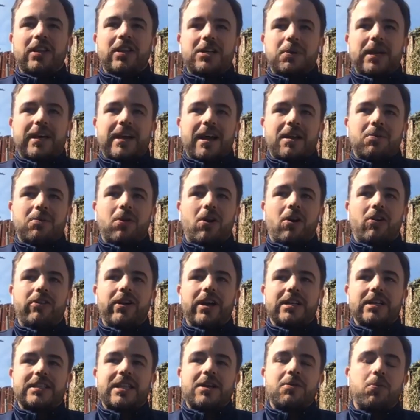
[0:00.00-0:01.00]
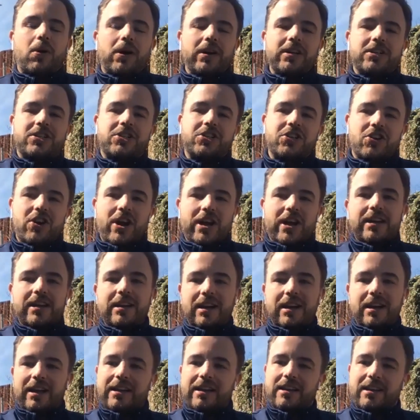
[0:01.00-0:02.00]
weekend warriors, they want to train
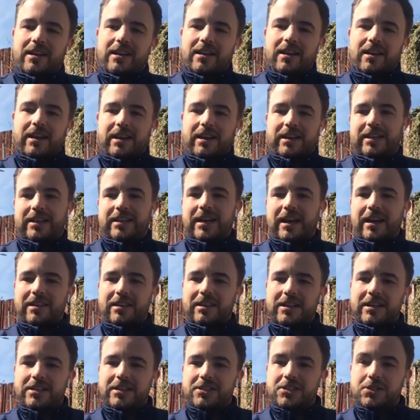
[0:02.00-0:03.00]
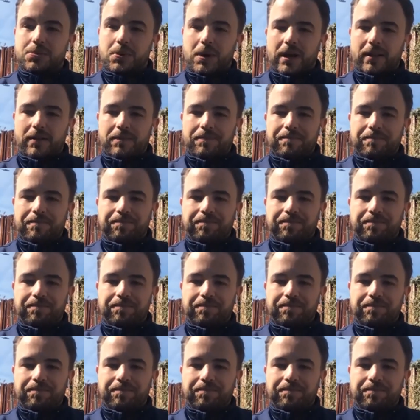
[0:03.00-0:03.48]
like elite athletes as well.